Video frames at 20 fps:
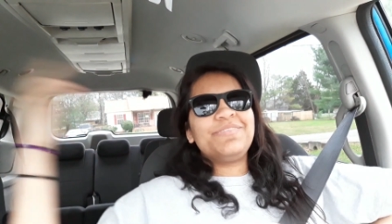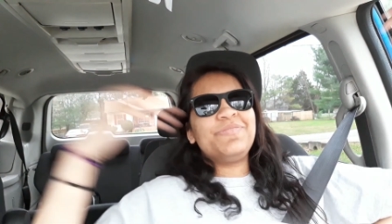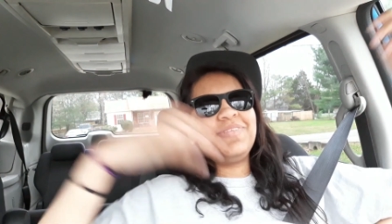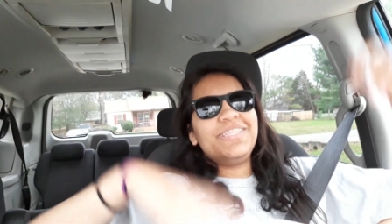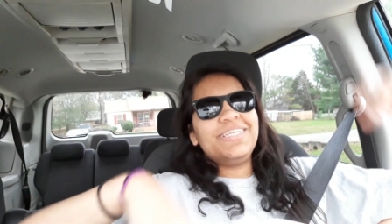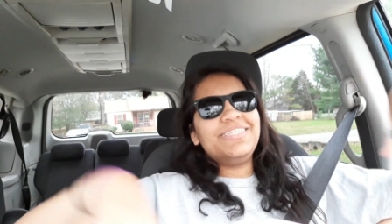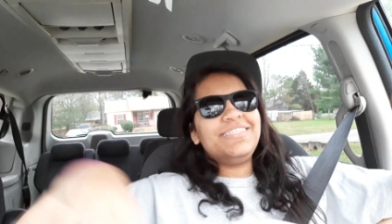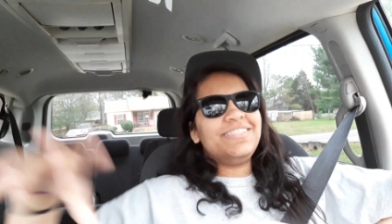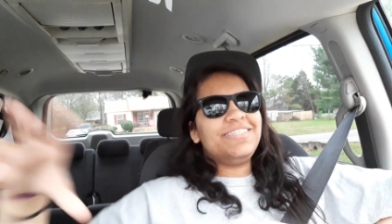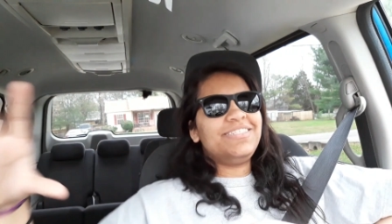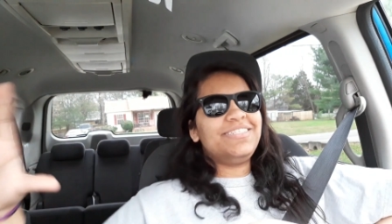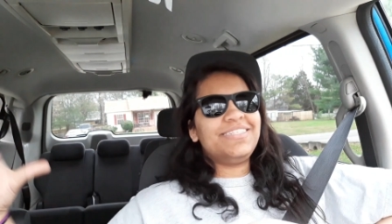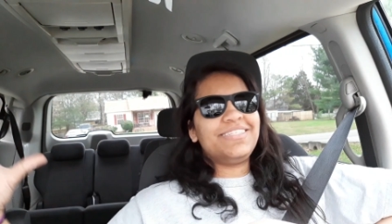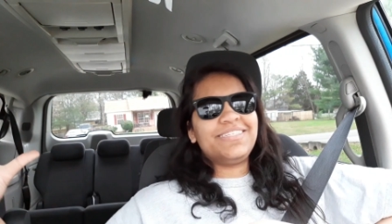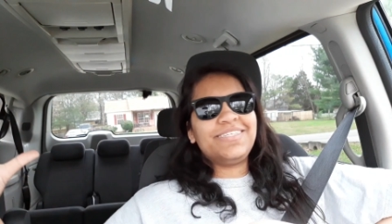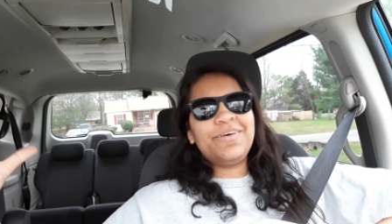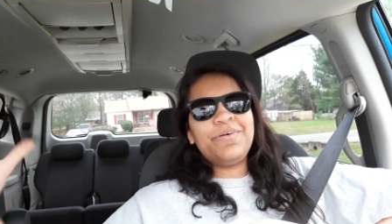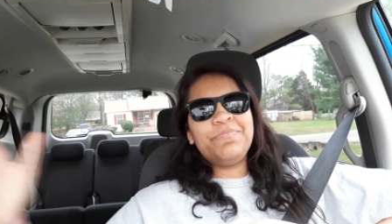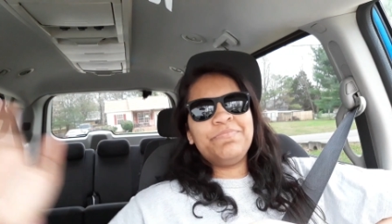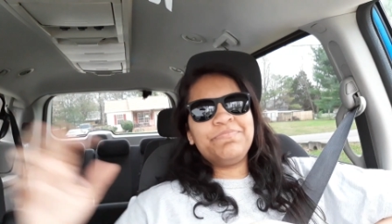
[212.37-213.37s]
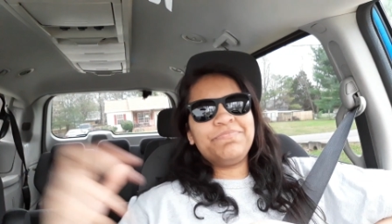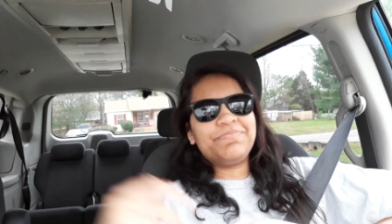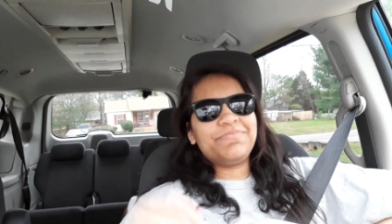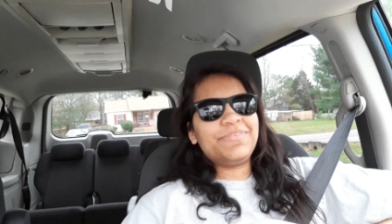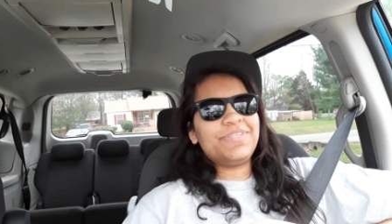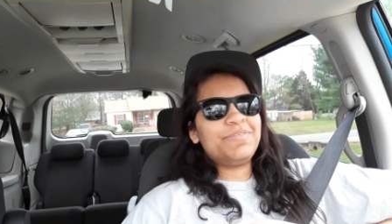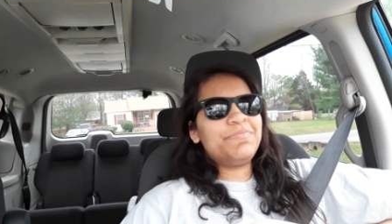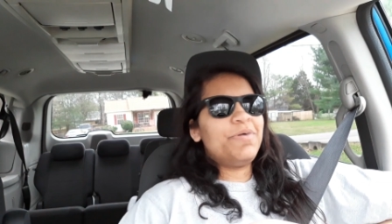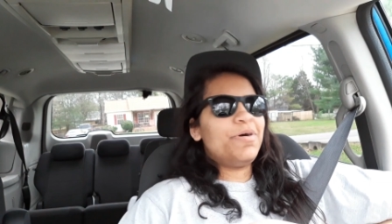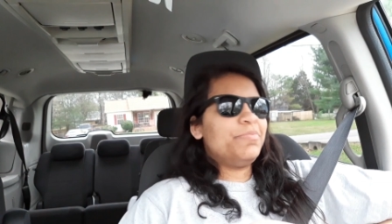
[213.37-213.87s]
but this is just some
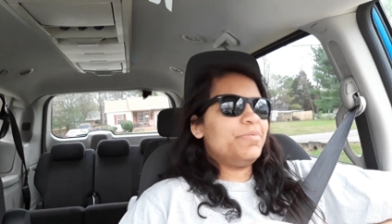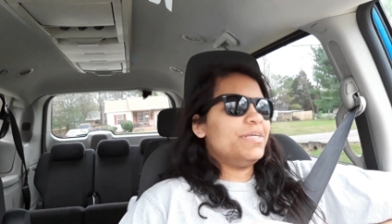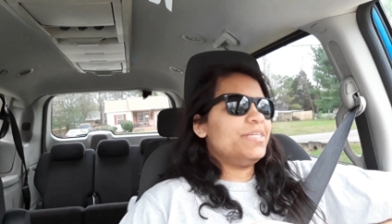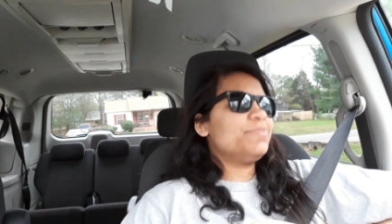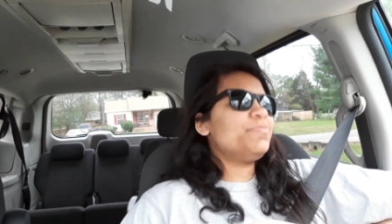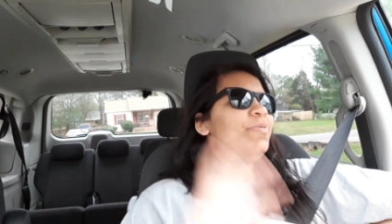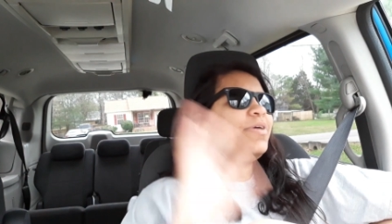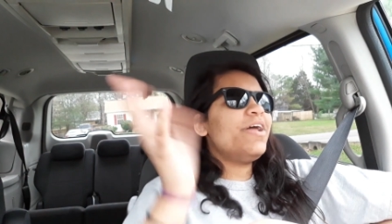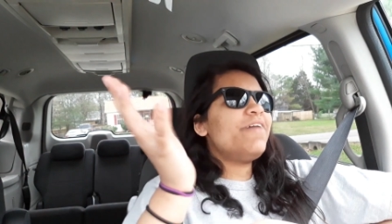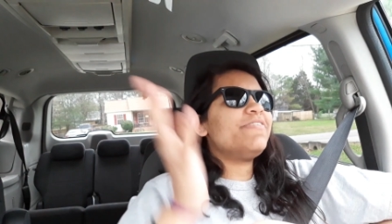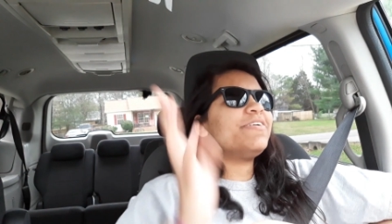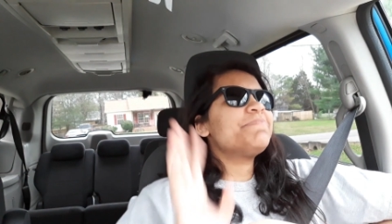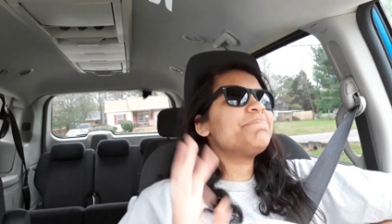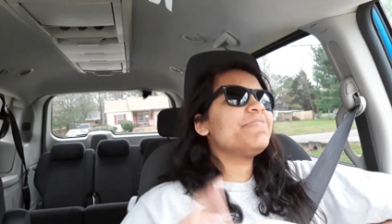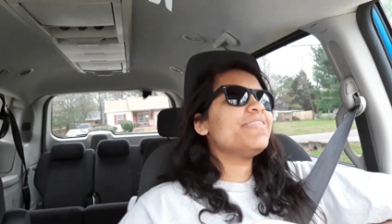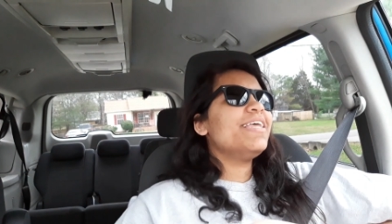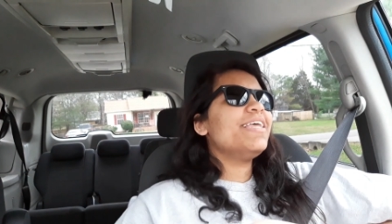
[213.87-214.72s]
small place. Whatever.